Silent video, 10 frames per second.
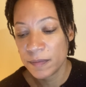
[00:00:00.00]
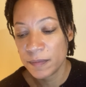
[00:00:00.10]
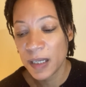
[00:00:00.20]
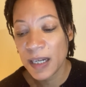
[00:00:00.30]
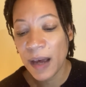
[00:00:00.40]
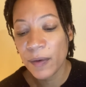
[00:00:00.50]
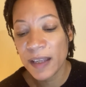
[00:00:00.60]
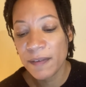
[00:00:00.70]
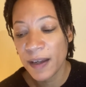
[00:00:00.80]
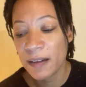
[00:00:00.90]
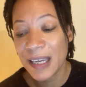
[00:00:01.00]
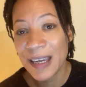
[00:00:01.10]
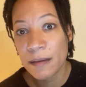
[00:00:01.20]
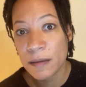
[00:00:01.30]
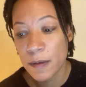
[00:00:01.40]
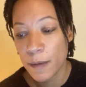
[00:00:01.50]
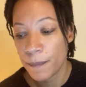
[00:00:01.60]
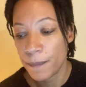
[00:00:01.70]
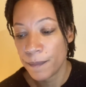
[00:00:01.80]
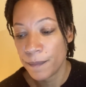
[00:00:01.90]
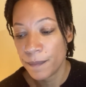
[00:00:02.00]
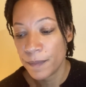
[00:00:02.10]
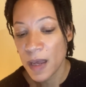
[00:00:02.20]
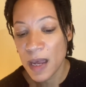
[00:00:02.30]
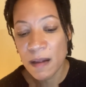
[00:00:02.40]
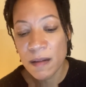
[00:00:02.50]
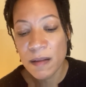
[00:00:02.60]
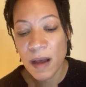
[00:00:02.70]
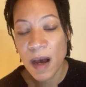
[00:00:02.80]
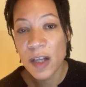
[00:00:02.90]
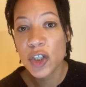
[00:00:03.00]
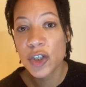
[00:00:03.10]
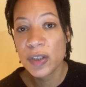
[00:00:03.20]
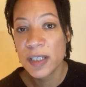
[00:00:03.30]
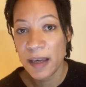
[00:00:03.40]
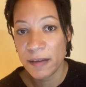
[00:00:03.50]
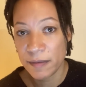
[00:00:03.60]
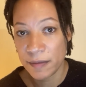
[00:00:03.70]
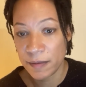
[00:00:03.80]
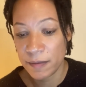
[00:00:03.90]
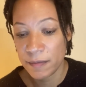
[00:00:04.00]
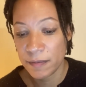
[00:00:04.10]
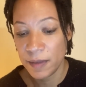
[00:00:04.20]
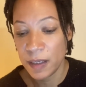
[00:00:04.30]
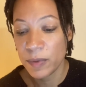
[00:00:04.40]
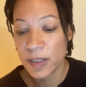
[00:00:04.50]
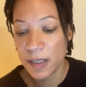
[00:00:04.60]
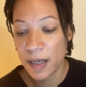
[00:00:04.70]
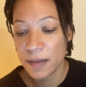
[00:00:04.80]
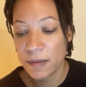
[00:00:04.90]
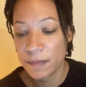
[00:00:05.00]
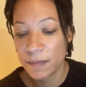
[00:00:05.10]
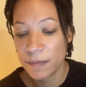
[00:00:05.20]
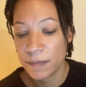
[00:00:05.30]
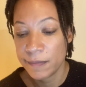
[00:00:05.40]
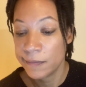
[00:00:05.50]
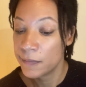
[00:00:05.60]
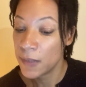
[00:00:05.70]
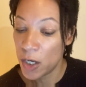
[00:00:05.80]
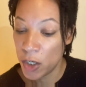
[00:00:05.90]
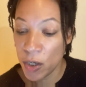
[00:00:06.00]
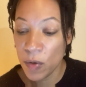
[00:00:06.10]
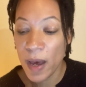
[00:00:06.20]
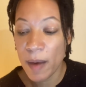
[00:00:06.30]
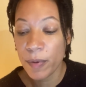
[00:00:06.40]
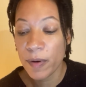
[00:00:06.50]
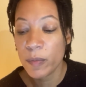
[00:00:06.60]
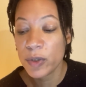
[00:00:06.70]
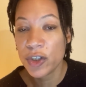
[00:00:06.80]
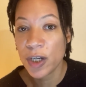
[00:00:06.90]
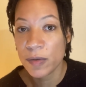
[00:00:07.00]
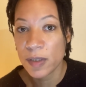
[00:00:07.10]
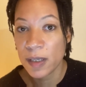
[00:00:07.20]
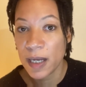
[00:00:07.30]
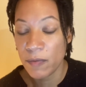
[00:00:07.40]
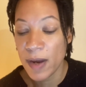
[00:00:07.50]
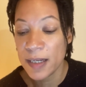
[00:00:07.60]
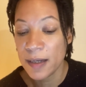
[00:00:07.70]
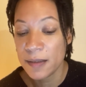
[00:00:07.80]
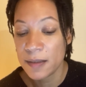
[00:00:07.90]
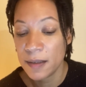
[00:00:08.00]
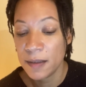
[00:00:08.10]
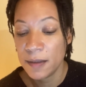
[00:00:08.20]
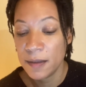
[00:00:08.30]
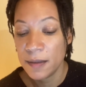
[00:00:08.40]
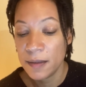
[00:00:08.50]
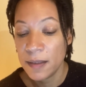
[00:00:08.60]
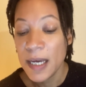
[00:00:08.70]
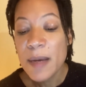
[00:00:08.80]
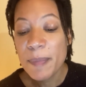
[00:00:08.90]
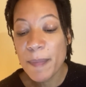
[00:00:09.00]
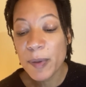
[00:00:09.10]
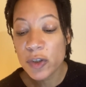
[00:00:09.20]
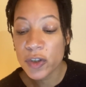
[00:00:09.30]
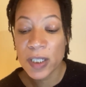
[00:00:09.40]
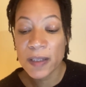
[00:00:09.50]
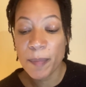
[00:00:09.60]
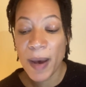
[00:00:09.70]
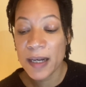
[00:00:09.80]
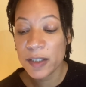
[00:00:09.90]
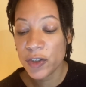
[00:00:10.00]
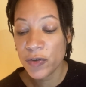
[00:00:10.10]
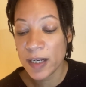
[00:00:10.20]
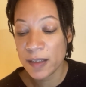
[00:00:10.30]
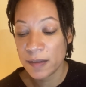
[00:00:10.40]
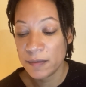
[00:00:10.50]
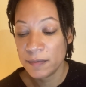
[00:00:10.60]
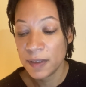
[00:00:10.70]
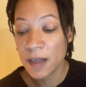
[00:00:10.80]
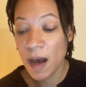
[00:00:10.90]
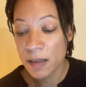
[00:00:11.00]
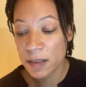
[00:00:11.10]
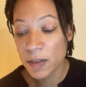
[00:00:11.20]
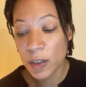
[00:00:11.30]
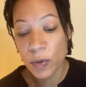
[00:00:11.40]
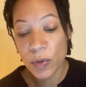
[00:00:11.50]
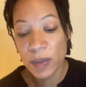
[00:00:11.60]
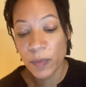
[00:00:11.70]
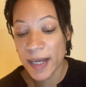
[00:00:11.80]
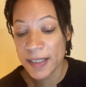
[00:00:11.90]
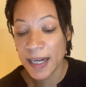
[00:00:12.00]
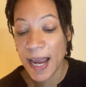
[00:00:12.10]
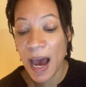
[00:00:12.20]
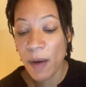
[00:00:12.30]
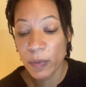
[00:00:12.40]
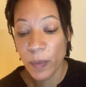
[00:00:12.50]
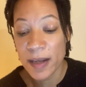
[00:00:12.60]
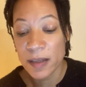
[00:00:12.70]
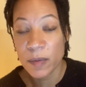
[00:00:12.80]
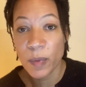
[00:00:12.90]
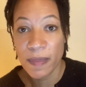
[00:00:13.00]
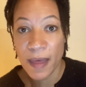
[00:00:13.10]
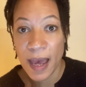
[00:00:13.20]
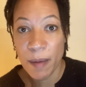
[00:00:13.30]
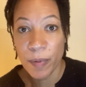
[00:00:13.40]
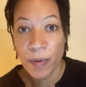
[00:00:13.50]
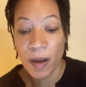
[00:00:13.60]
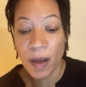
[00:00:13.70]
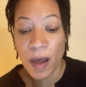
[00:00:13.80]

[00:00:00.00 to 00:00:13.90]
but now he fell ill. Ill unto death, it was said. A new emperor was chosen in readiness. People stood in the palace street and asked the lord-in-waiting how it went with their emperor.